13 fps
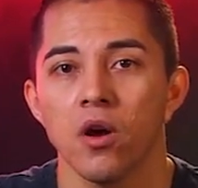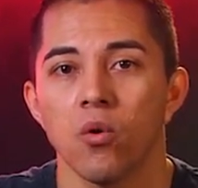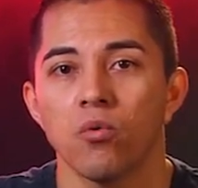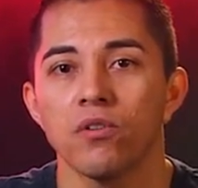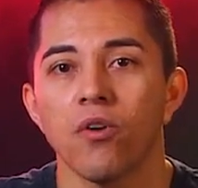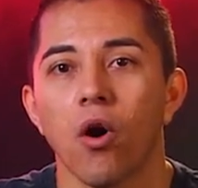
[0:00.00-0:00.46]

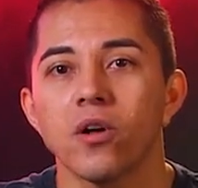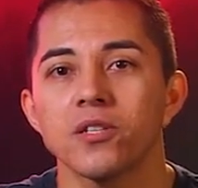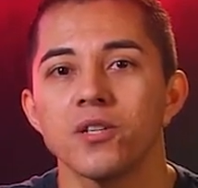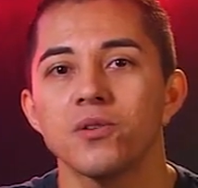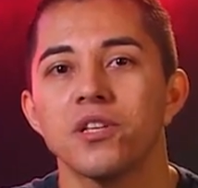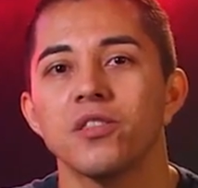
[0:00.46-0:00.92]
we've
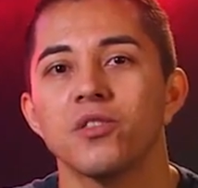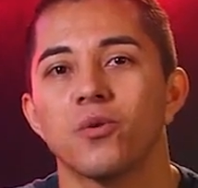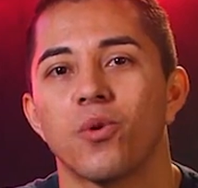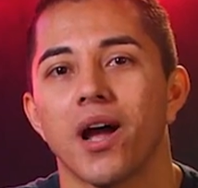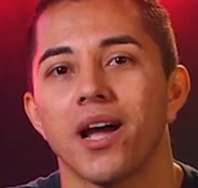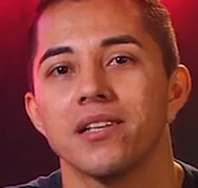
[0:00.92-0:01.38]
also seen the
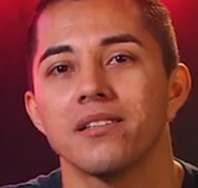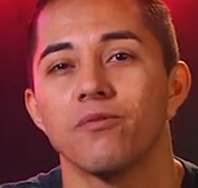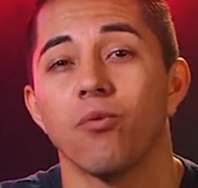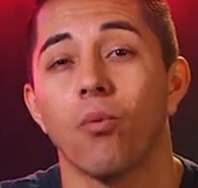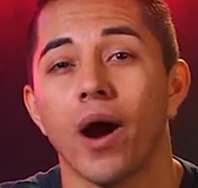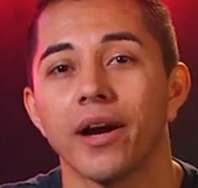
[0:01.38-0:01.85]
rise
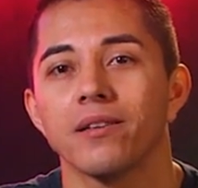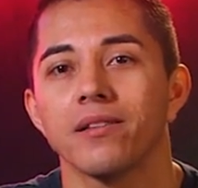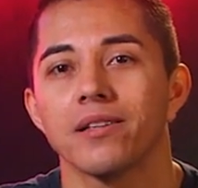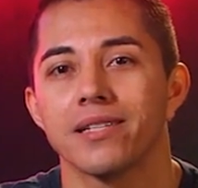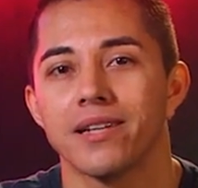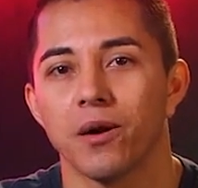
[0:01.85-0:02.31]
of
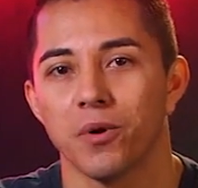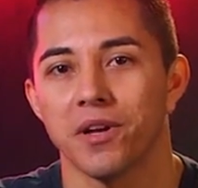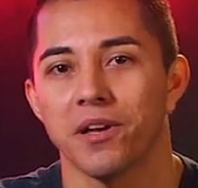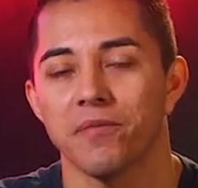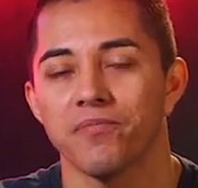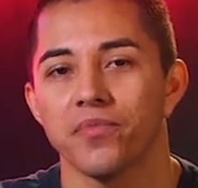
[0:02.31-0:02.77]
wireless
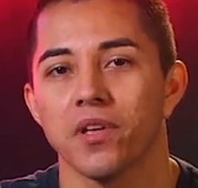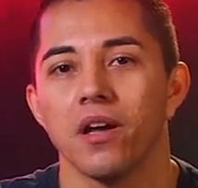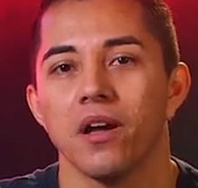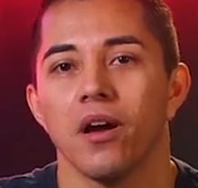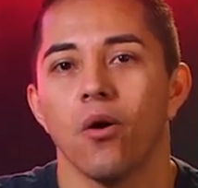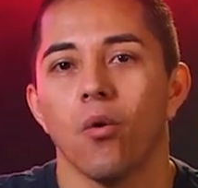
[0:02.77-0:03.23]
networking.
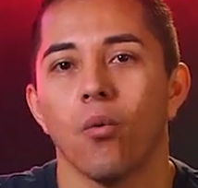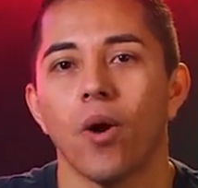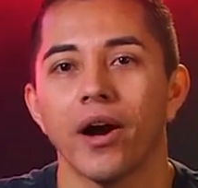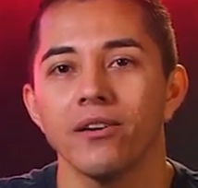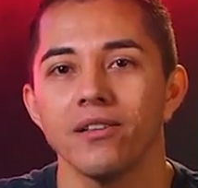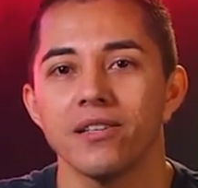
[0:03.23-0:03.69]

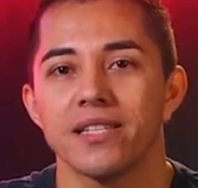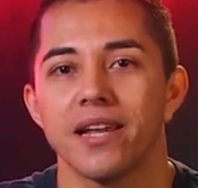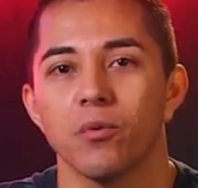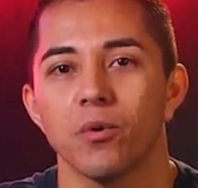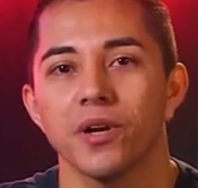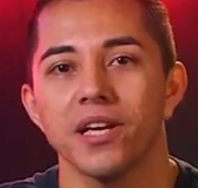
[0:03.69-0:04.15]
Wireless
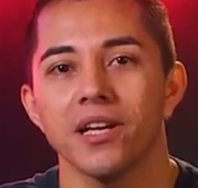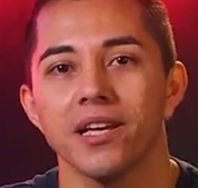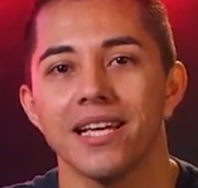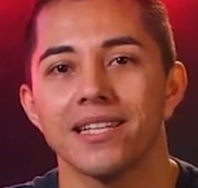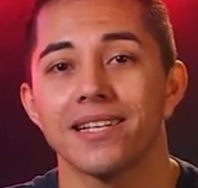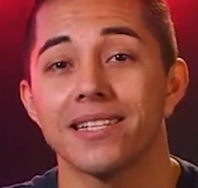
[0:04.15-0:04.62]

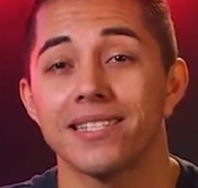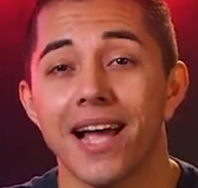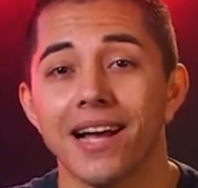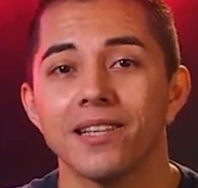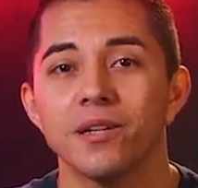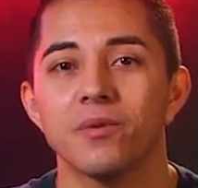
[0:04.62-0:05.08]
networking is
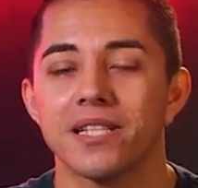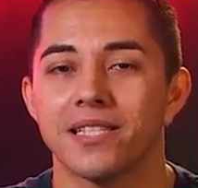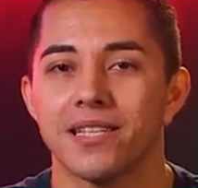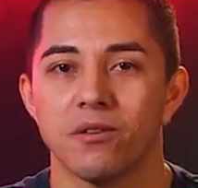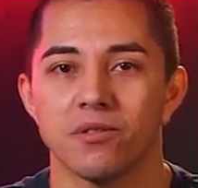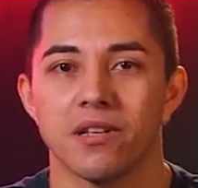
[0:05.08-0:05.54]
exactly what it
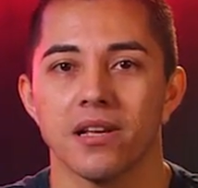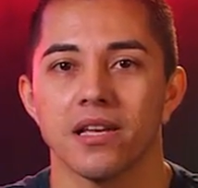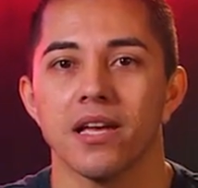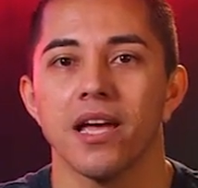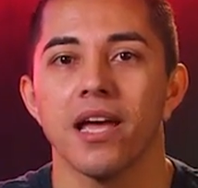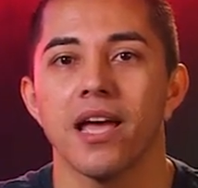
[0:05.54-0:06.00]
sounds
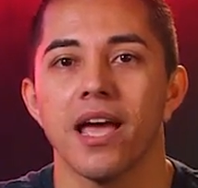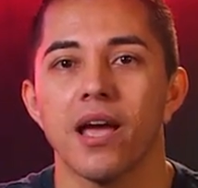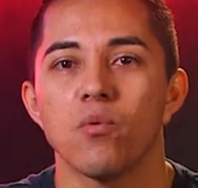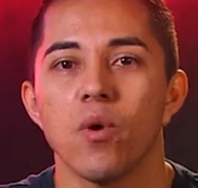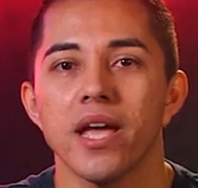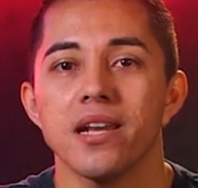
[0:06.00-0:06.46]
like,
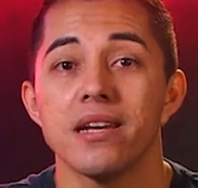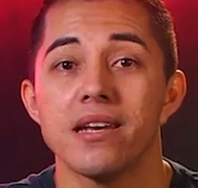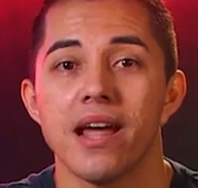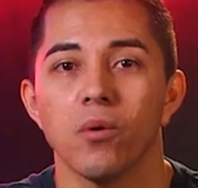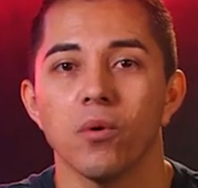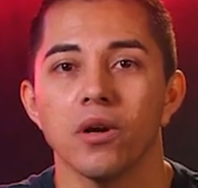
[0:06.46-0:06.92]
a way to
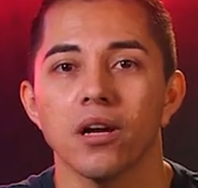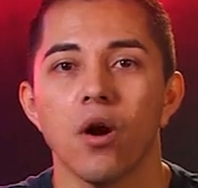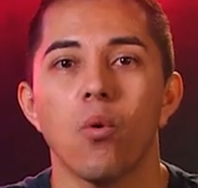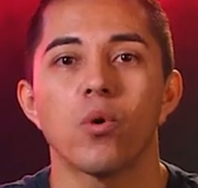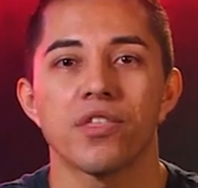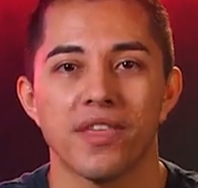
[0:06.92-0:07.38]
network
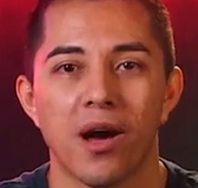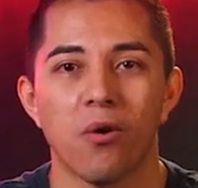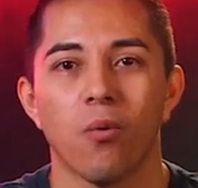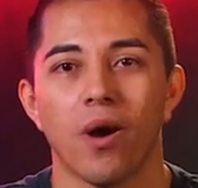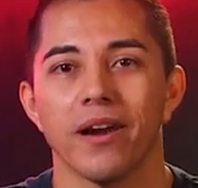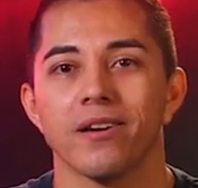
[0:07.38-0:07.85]

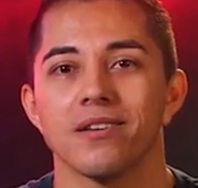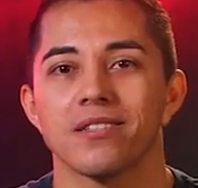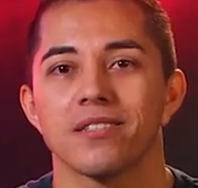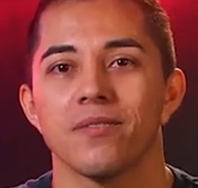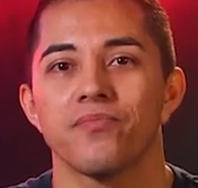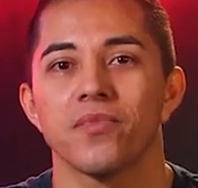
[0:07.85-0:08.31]
without
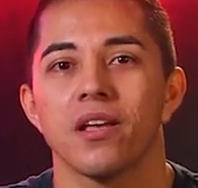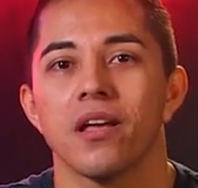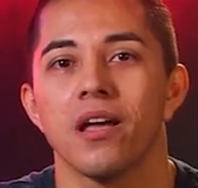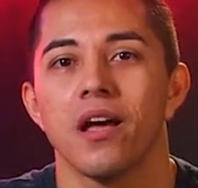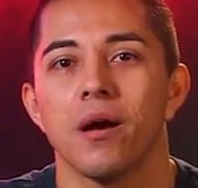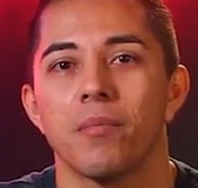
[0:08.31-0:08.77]
wires.
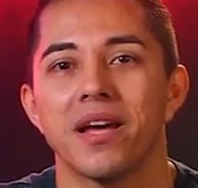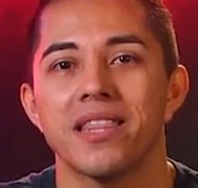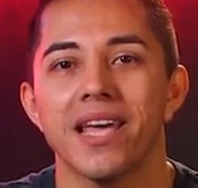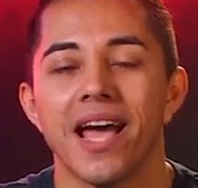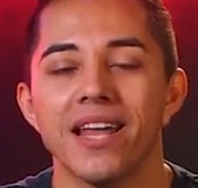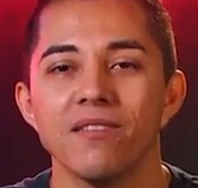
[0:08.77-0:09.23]
By
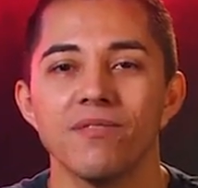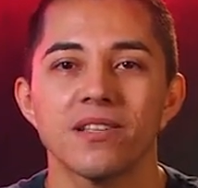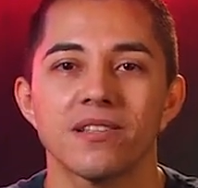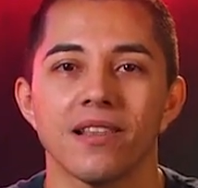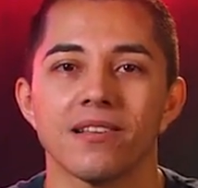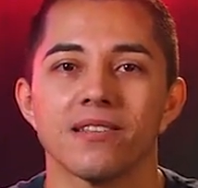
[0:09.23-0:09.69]
the end of
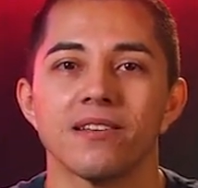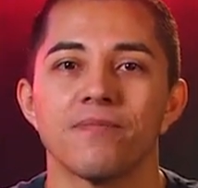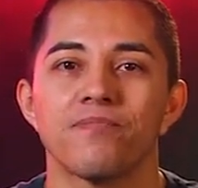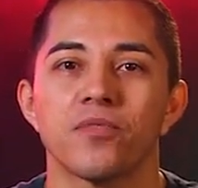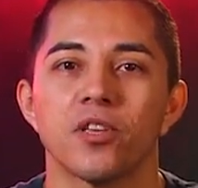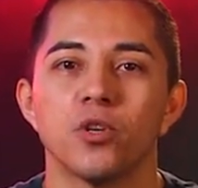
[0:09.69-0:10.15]
this
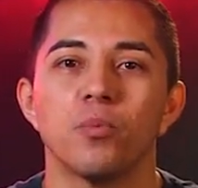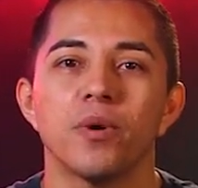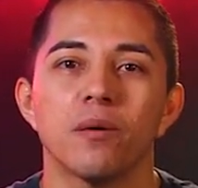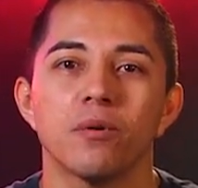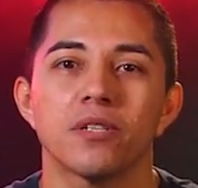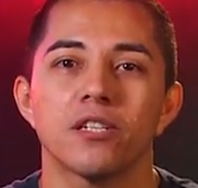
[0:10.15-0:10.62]
lesson, you'll
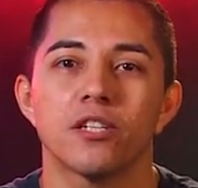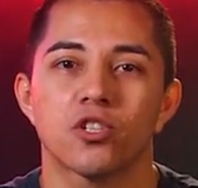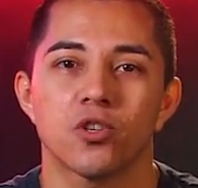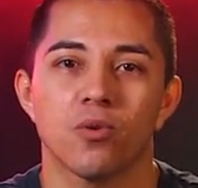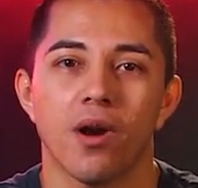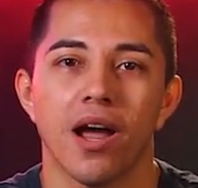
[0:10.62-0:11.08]
be able to
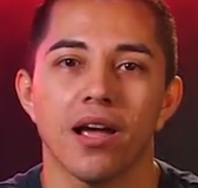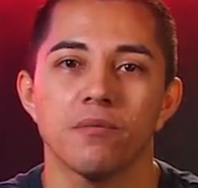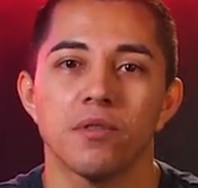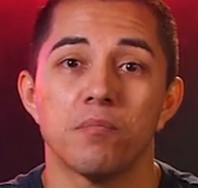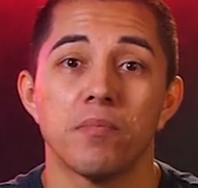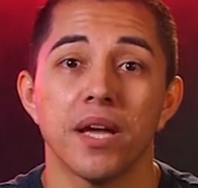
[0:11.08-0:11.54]

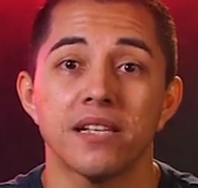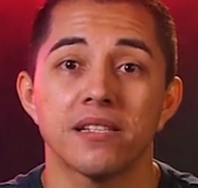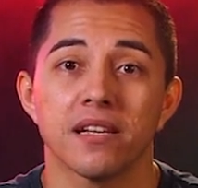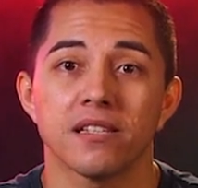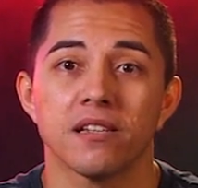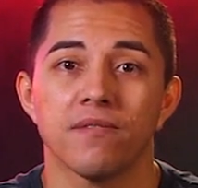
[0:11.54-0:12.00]
describe the
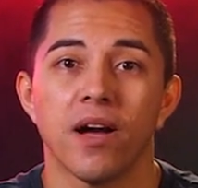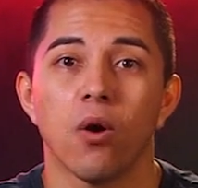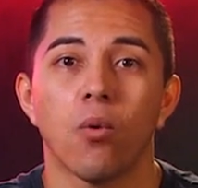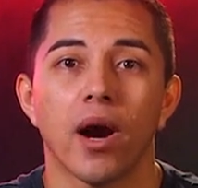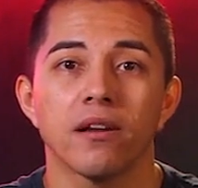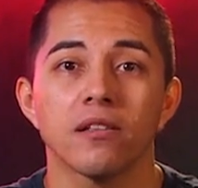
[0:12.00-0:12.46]
basics of how
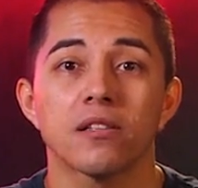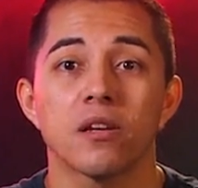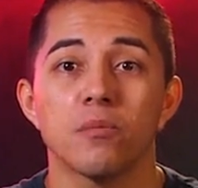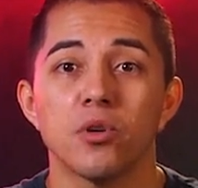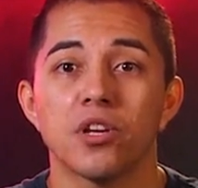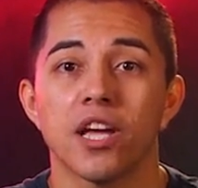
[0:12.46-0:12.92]
wireless
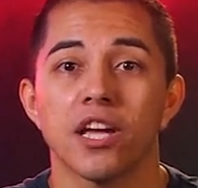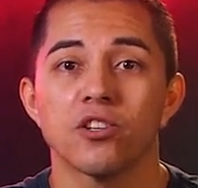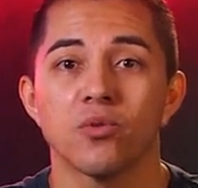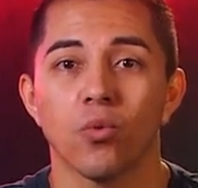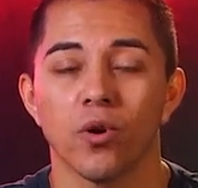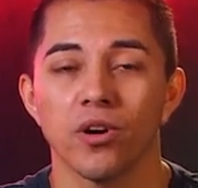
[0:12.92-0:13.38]

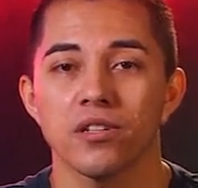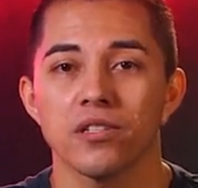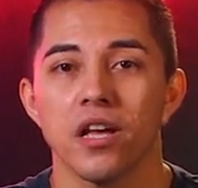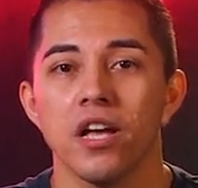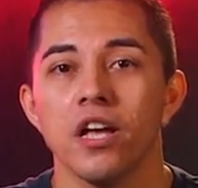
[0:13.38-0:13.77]
communication works.